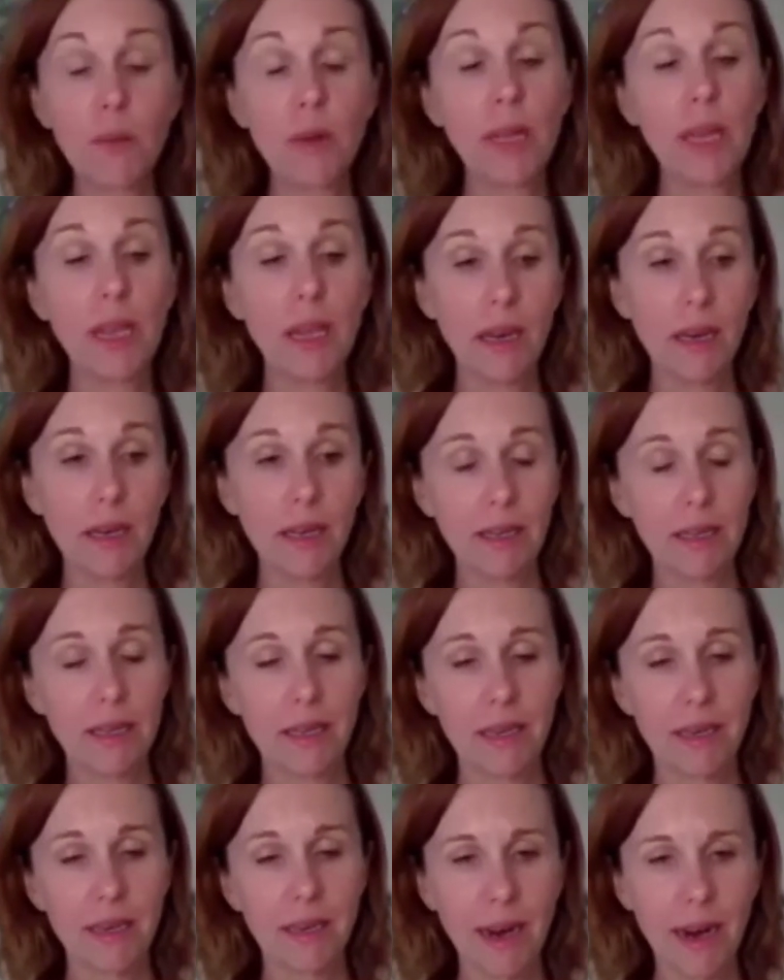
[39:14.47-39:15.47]
with
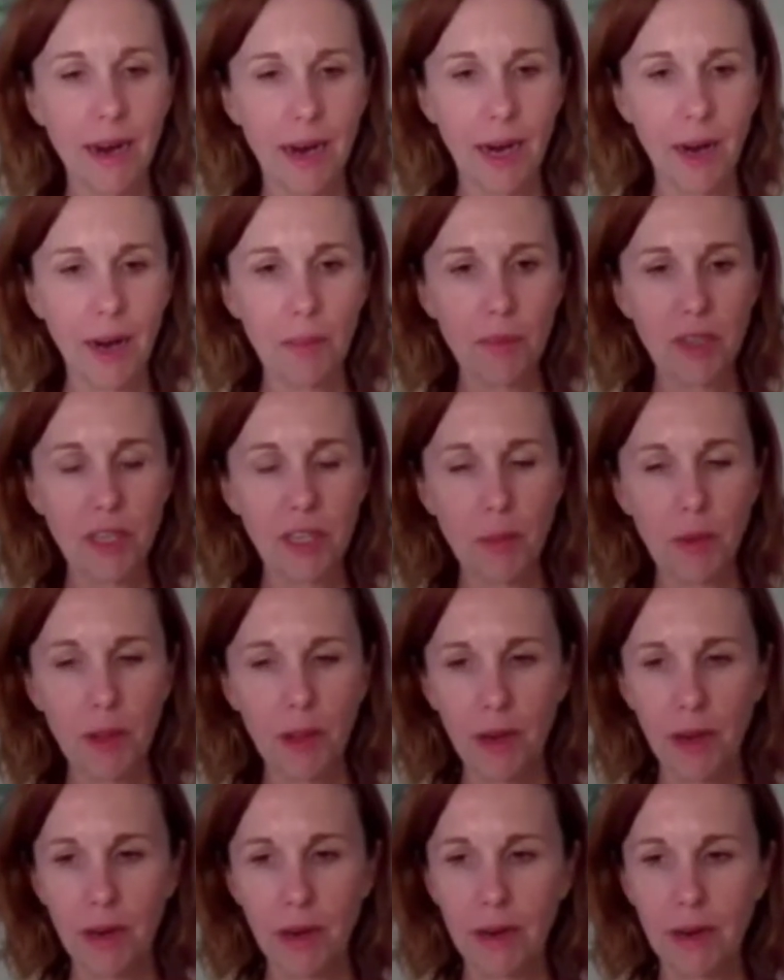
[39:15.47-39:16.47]
kids,
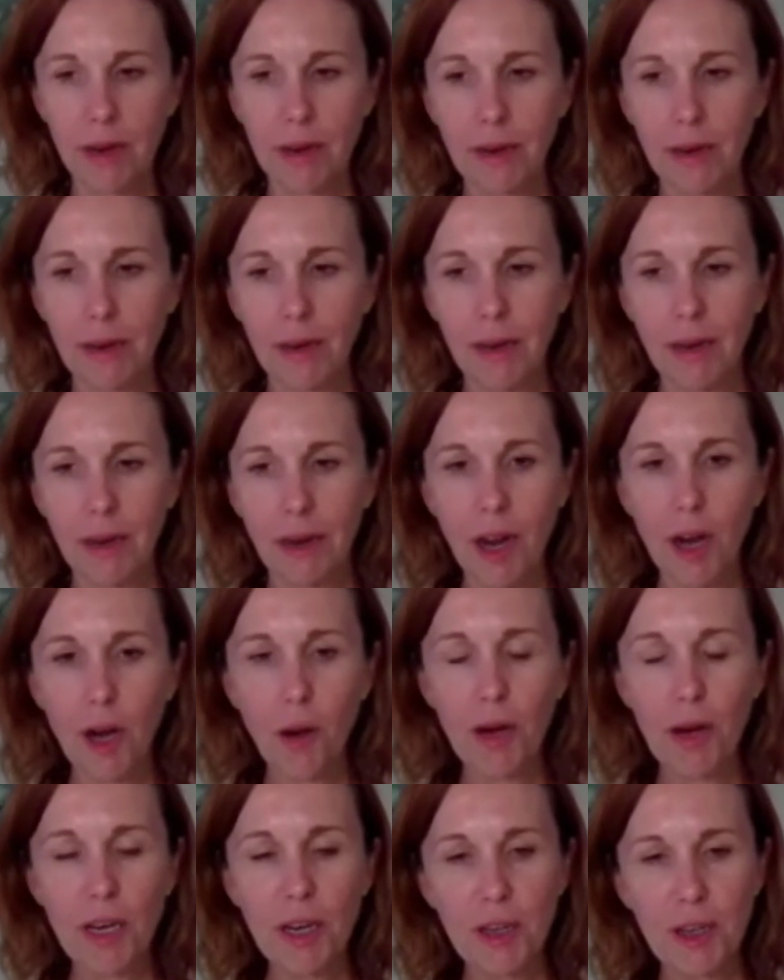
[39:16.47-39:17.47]
I
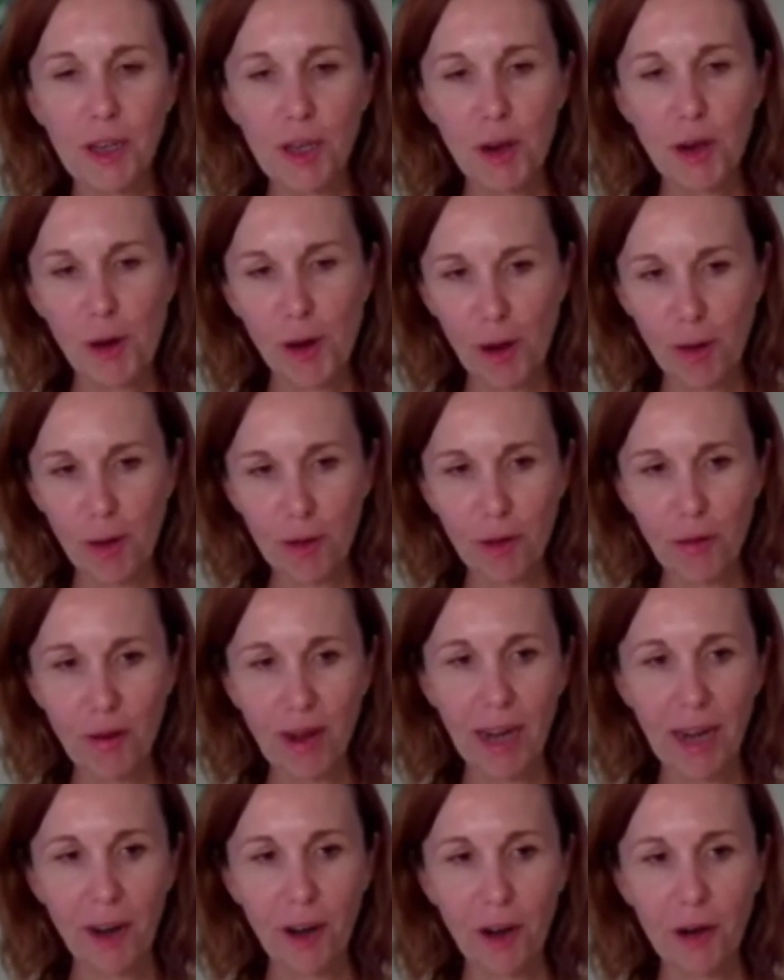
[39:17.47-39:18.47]
know I used to turn off the
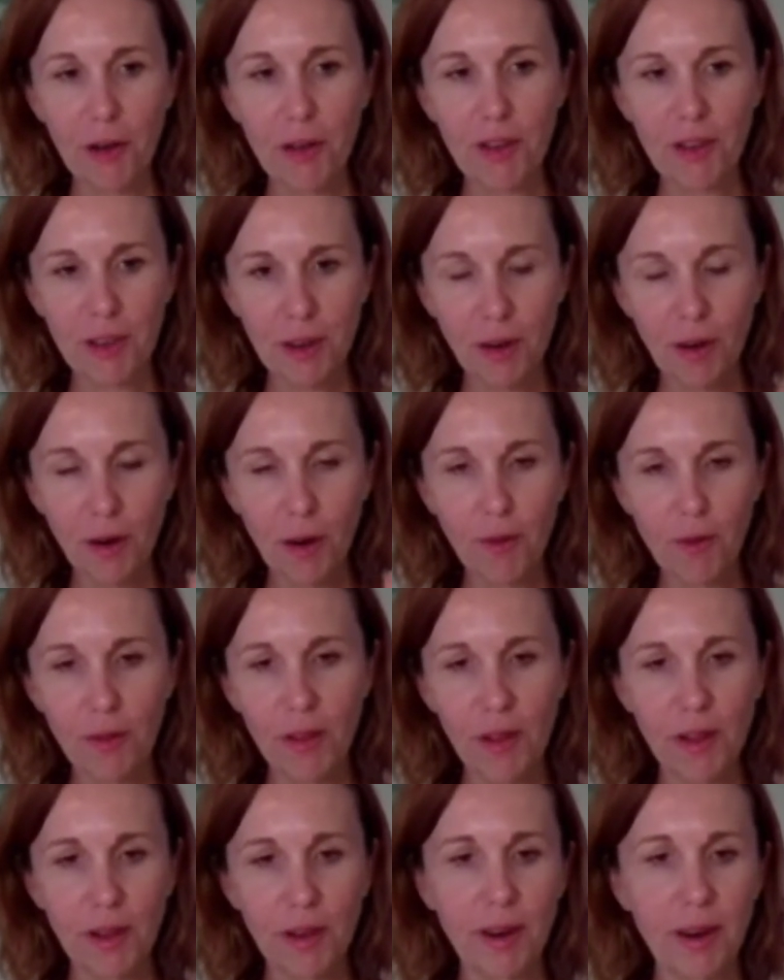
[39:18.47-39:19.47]
radio, because a lot of
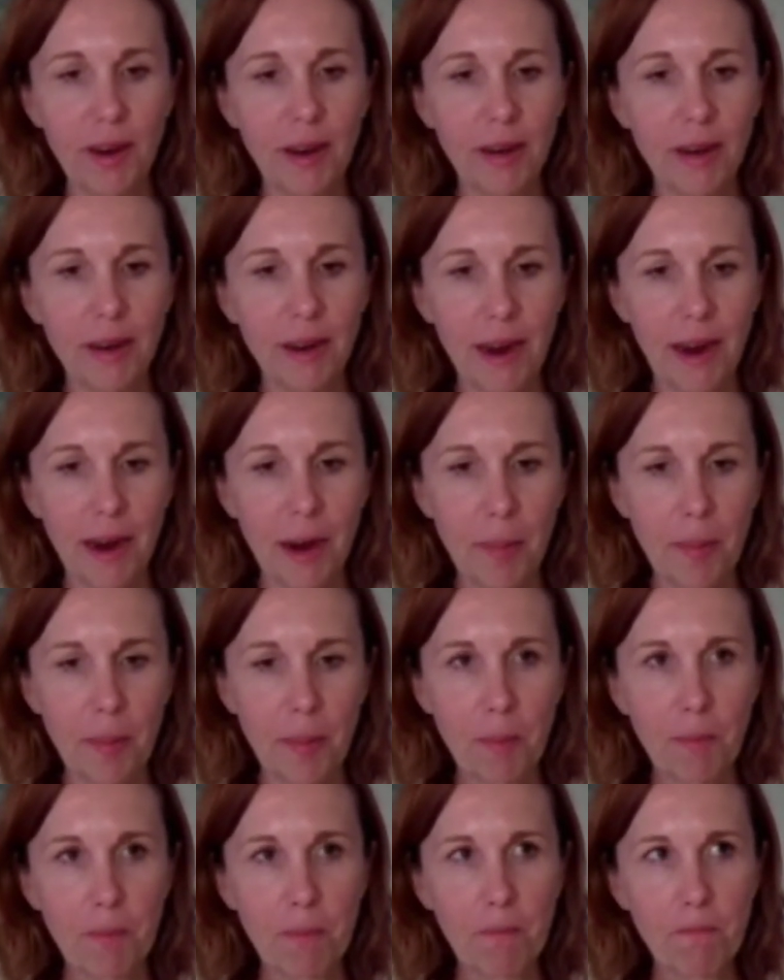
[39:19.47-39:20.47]
the
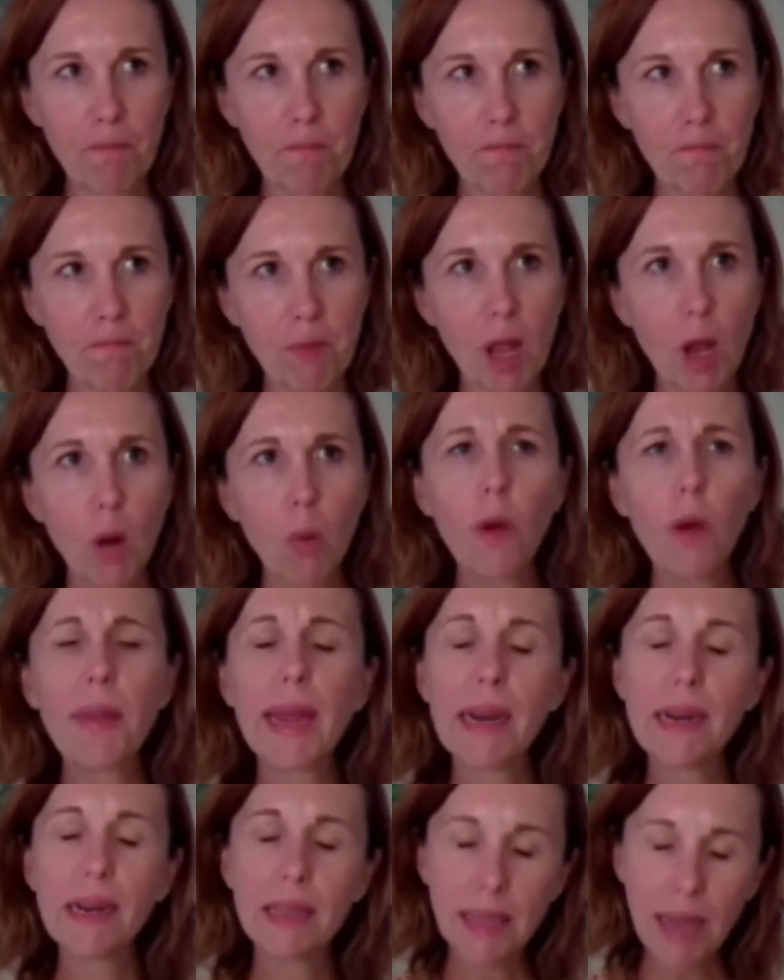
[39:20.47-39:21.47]
what
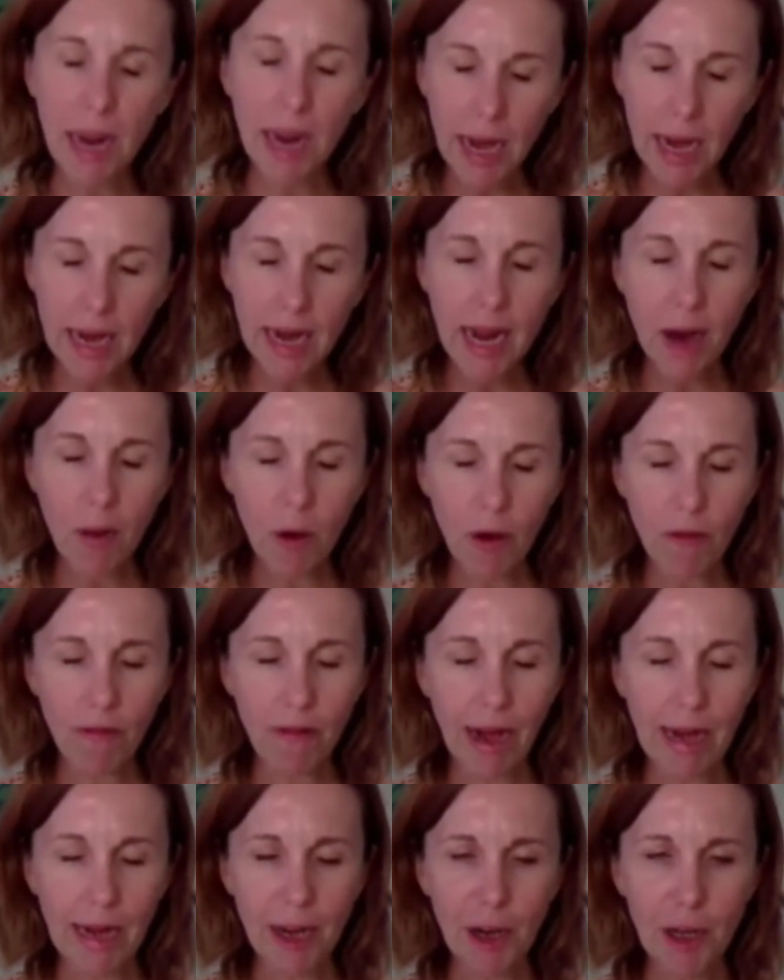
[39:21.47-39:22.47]
they can say now on
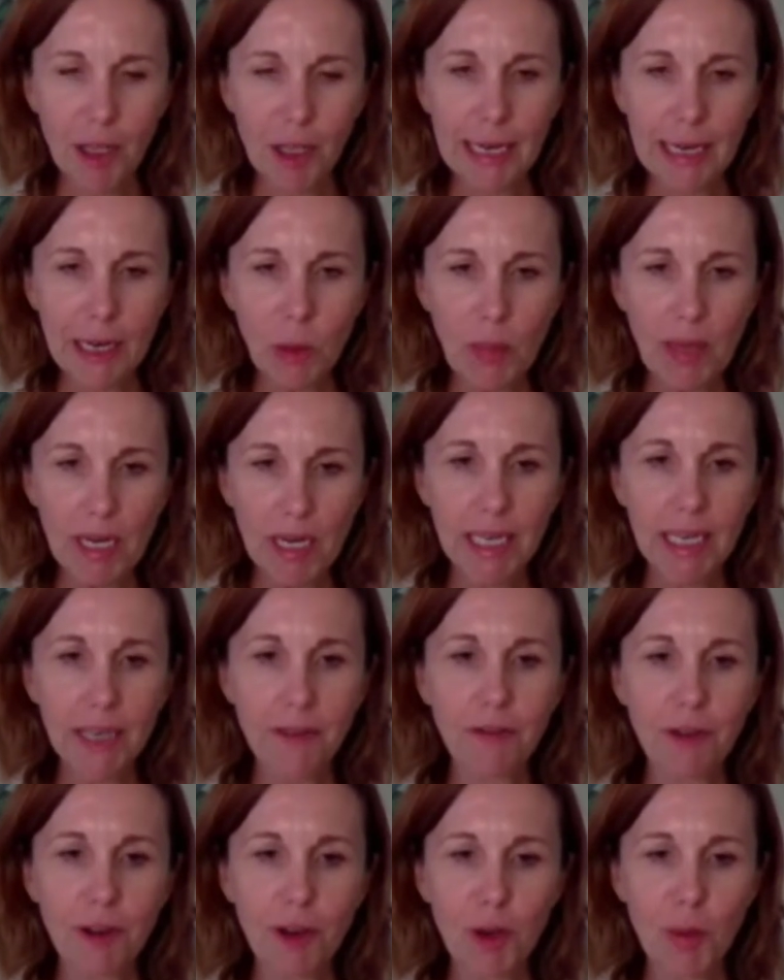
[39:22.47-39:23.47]
radio is a little bit
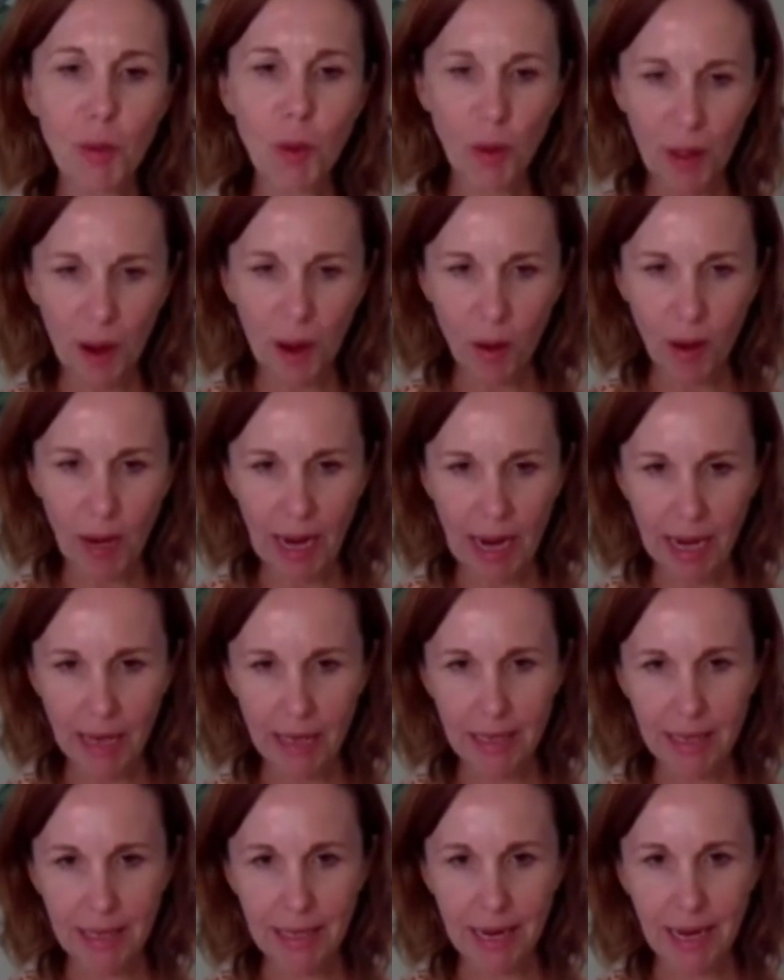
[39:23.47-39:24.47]
different to what they were allowed
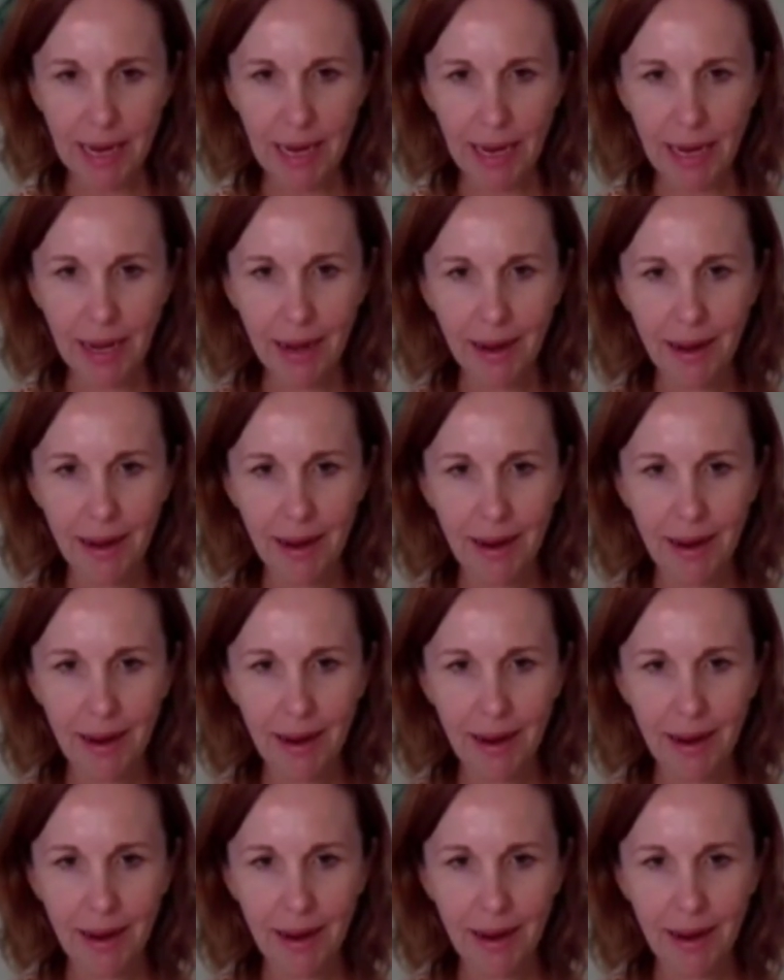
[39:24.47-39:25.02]
to say